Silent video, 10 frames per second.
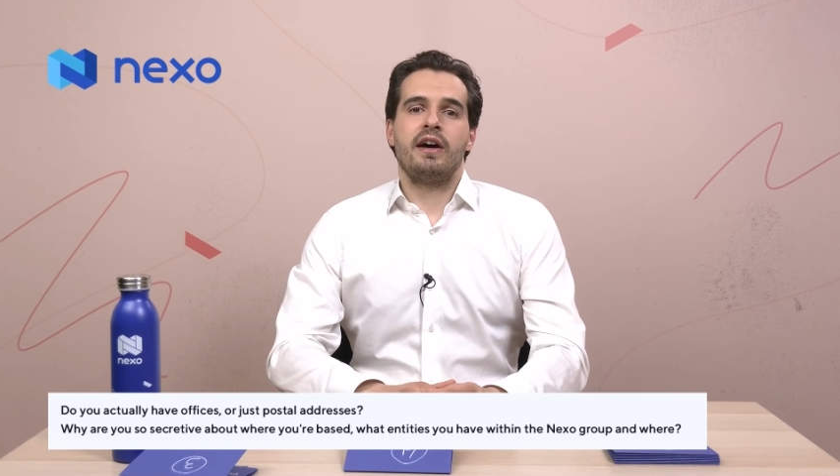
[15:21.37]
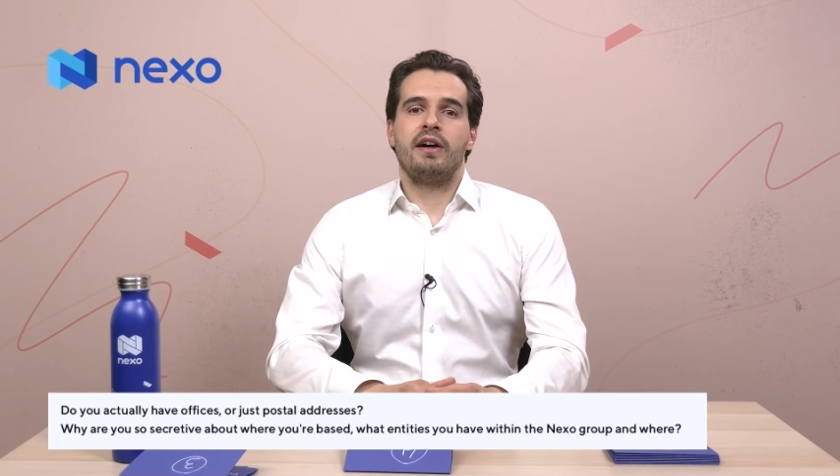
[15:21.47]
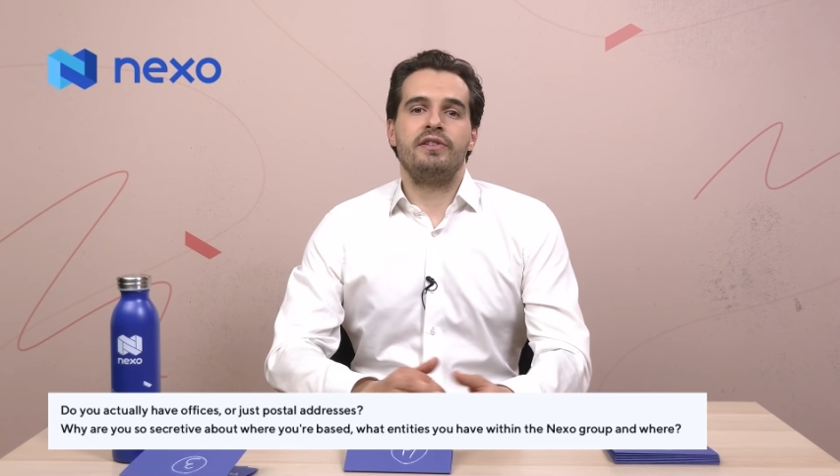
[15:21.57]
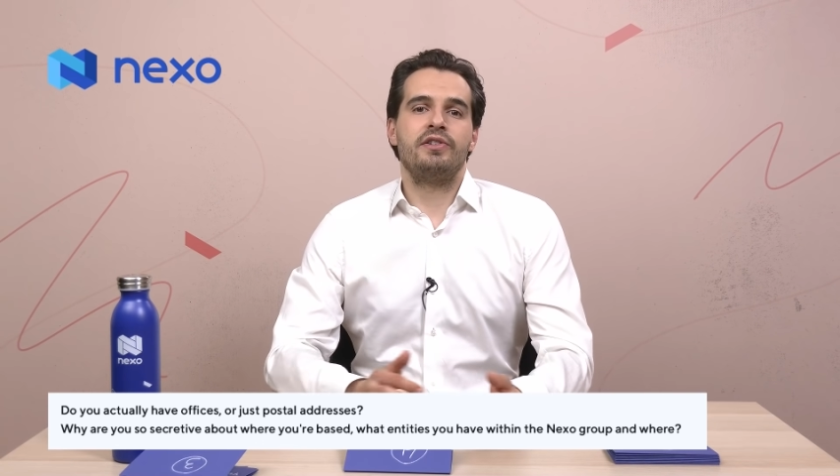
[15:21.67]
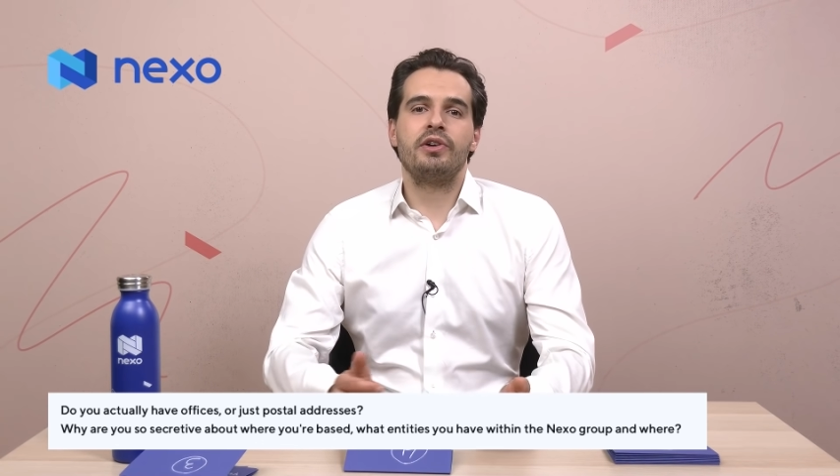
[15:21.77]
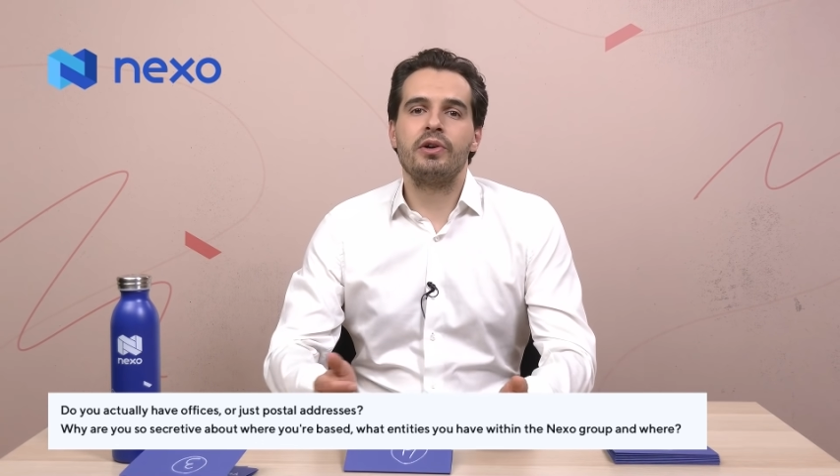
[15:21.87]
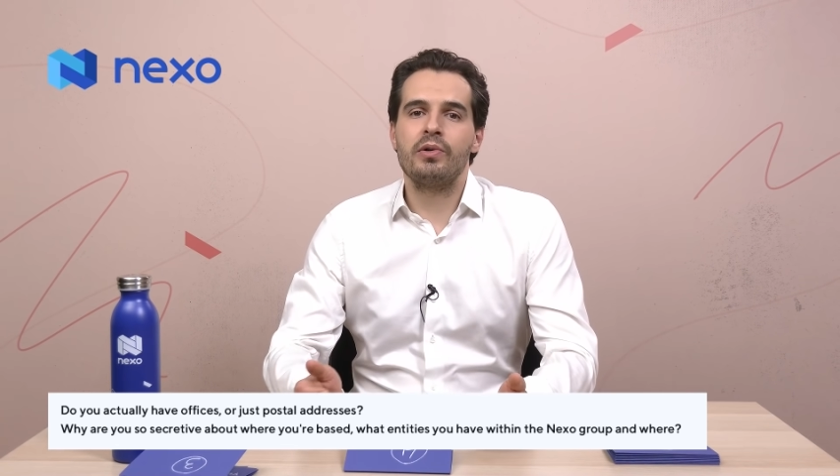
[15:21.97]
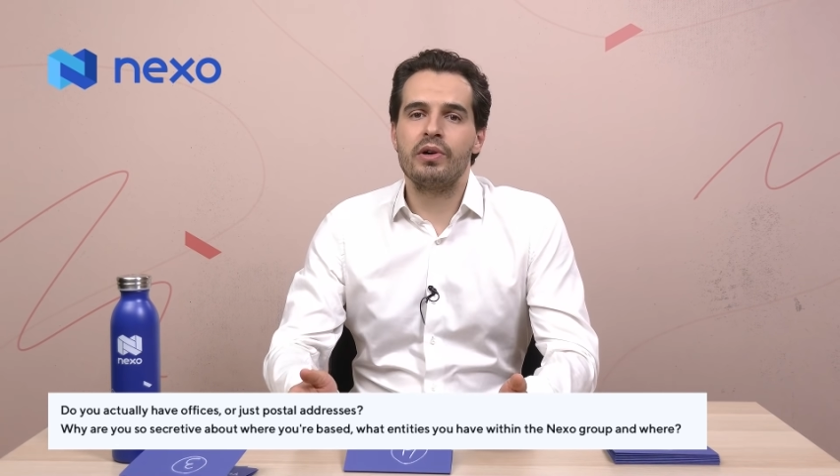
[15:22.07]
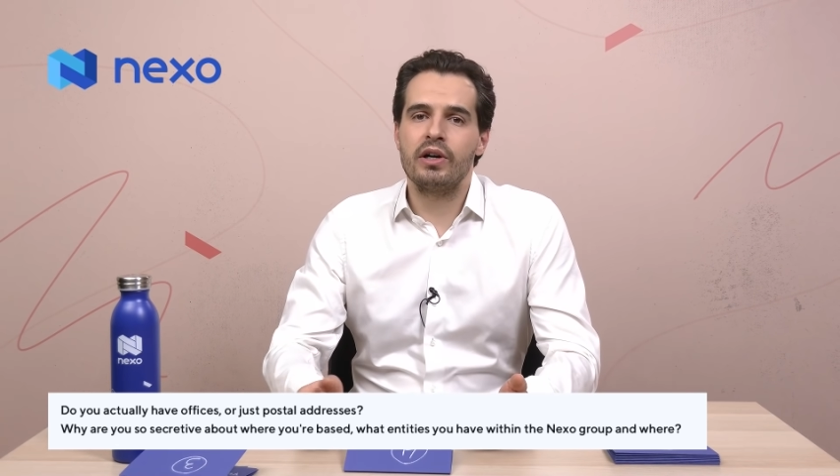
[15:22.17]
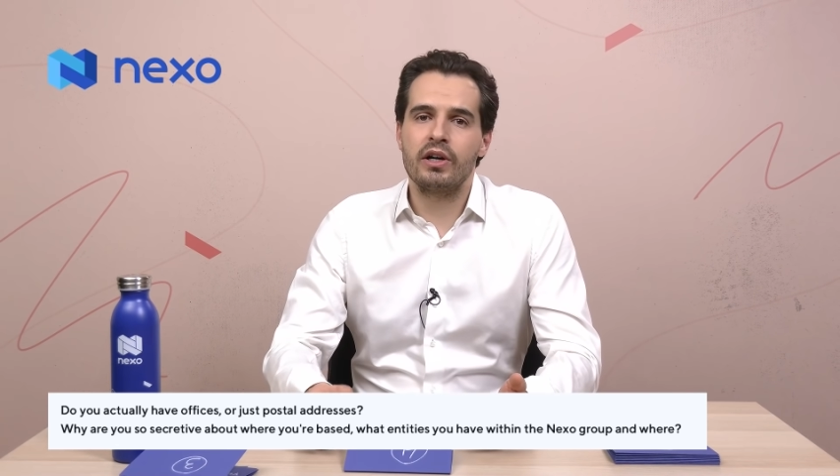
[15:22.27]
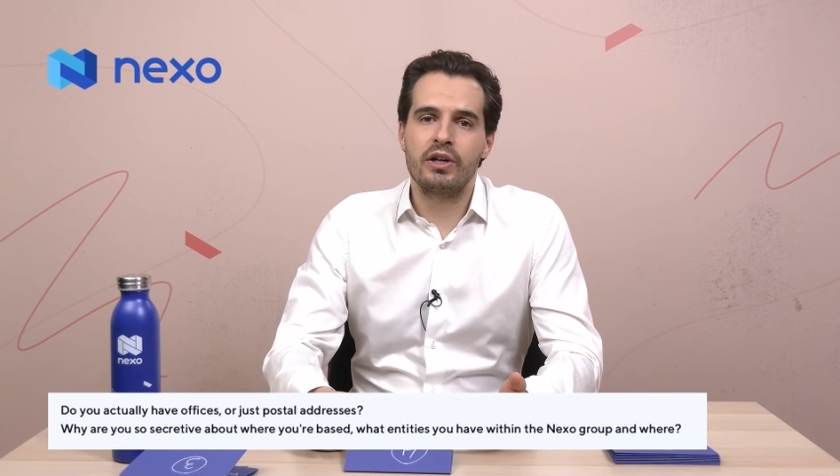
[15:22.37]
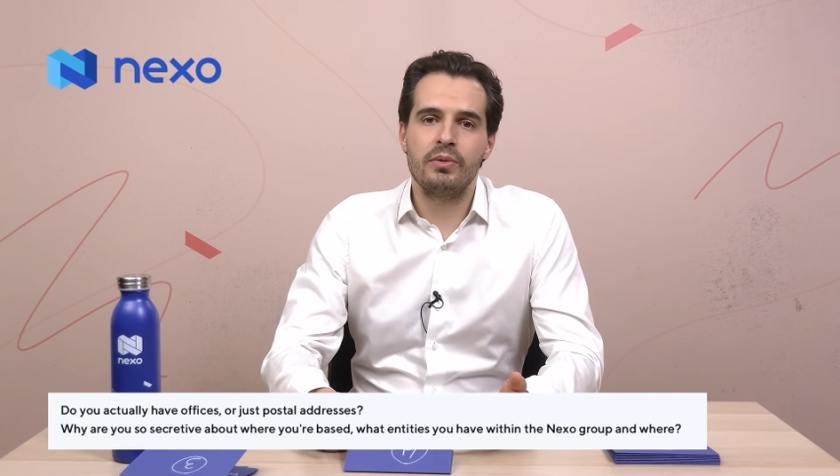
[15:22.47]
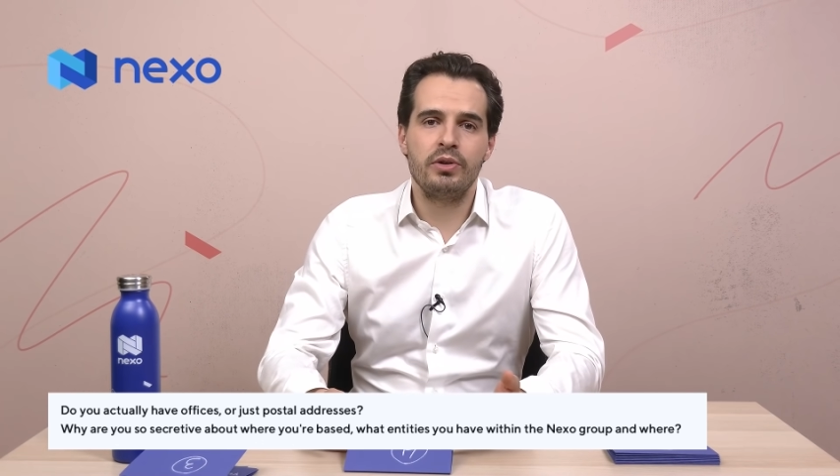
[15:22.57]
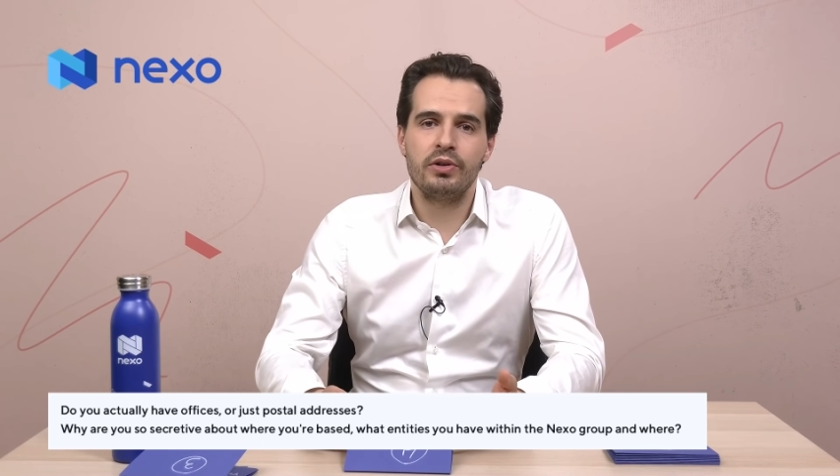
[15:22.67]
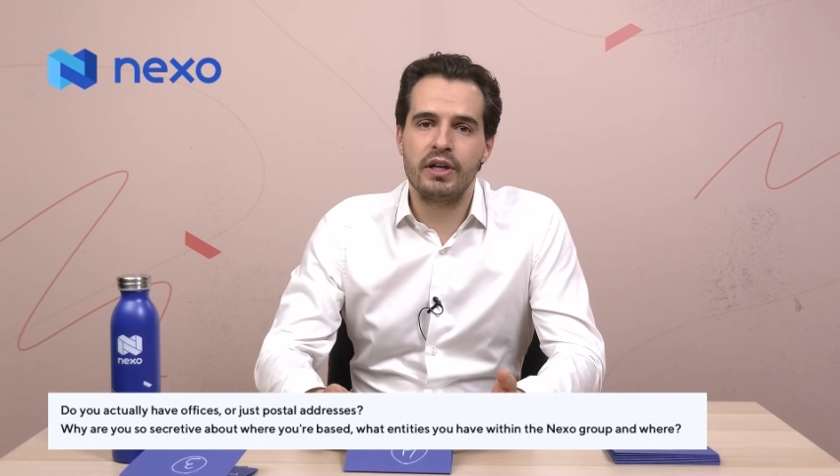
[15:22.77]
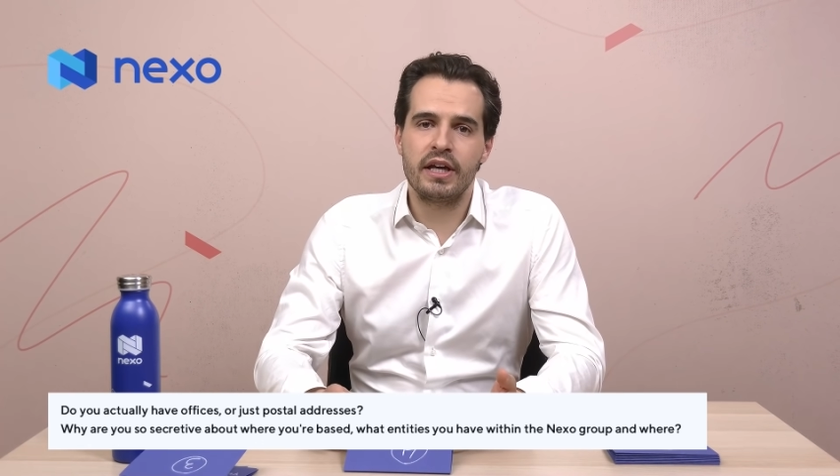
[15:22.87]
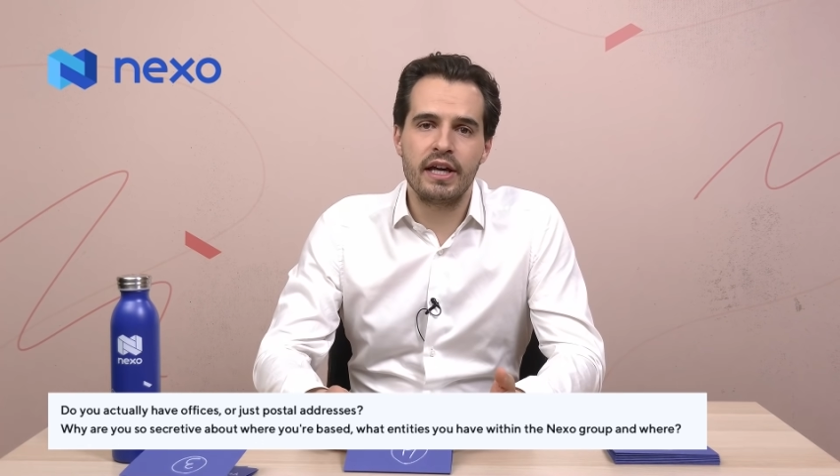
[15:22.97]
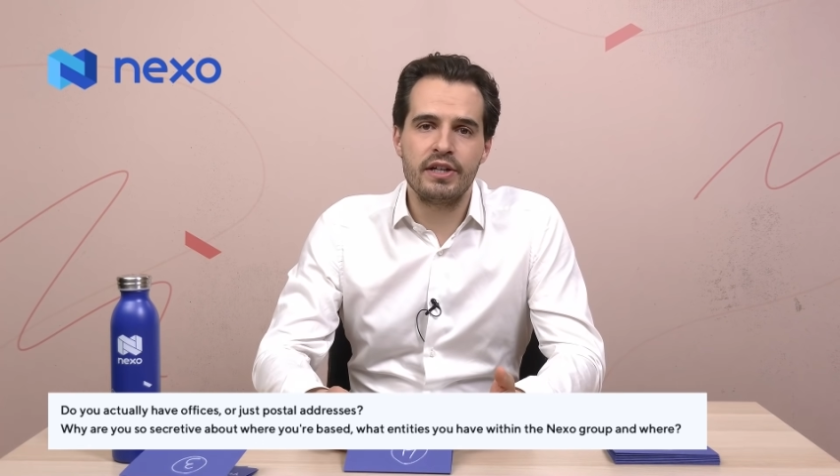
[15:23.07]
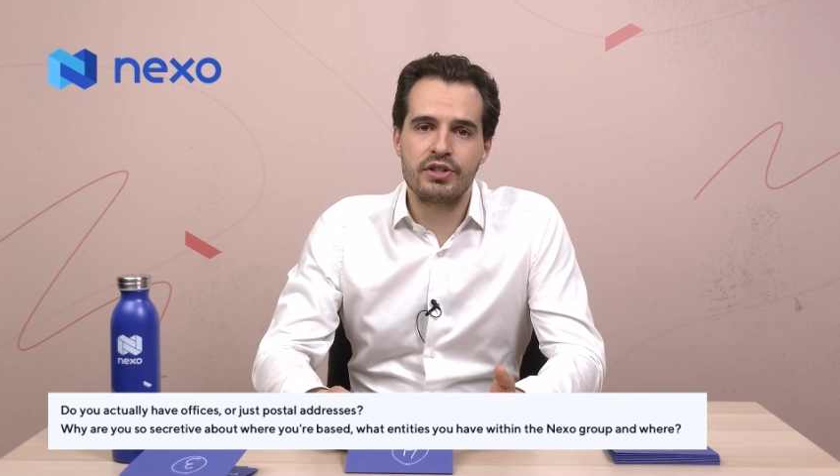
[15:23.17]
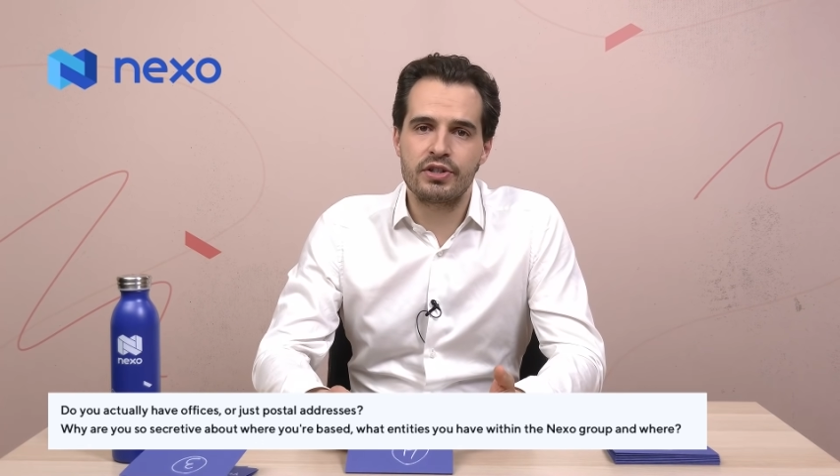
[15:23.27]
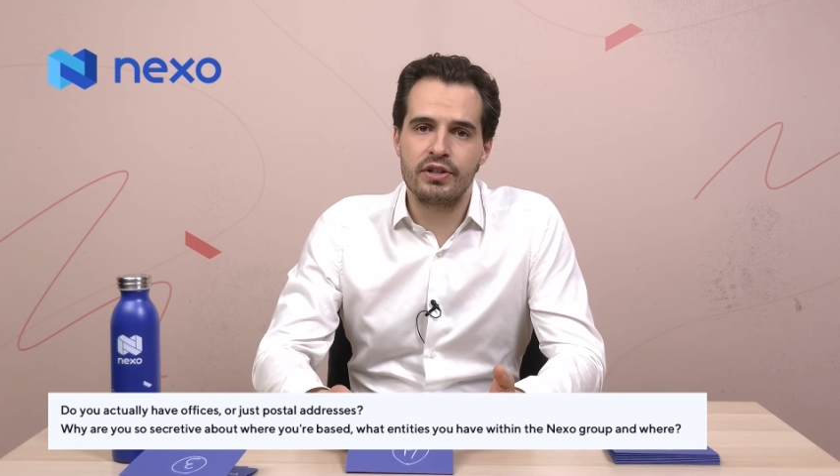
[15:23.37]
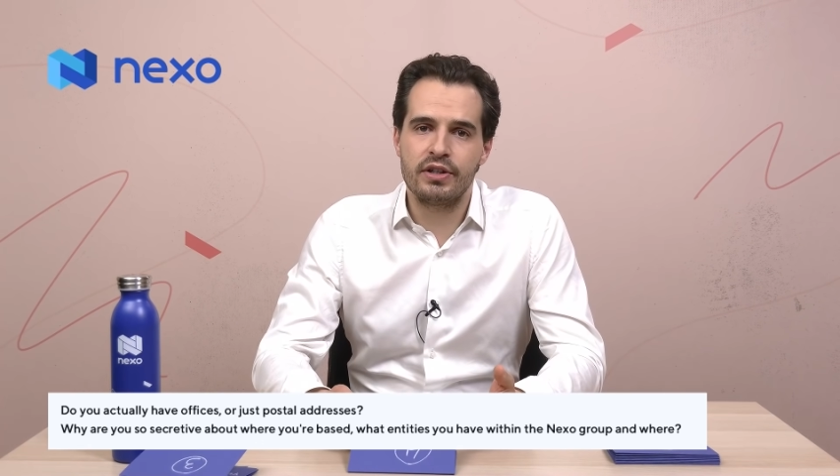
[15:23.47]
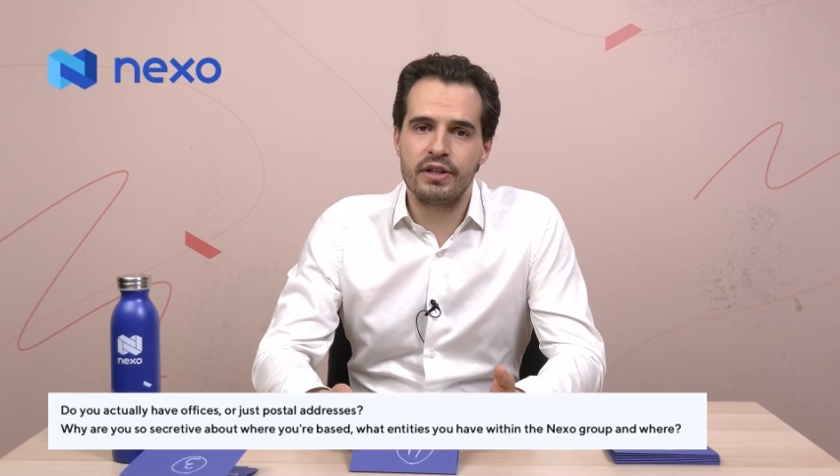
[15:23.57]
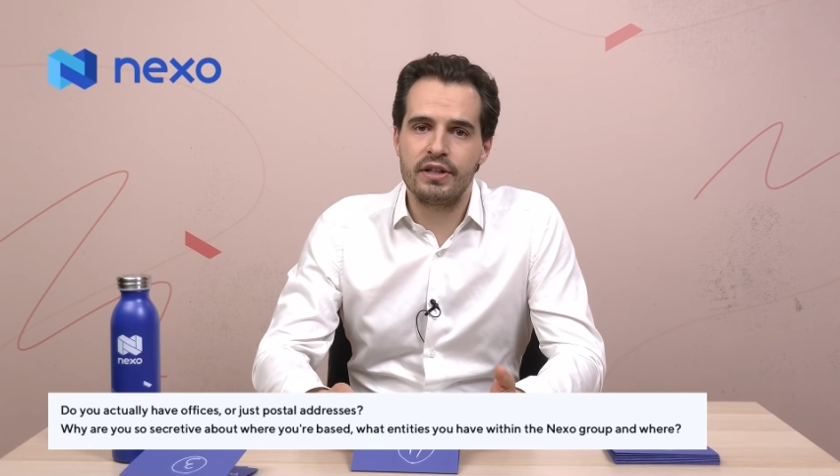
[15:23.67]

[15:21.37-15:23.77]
Internal communication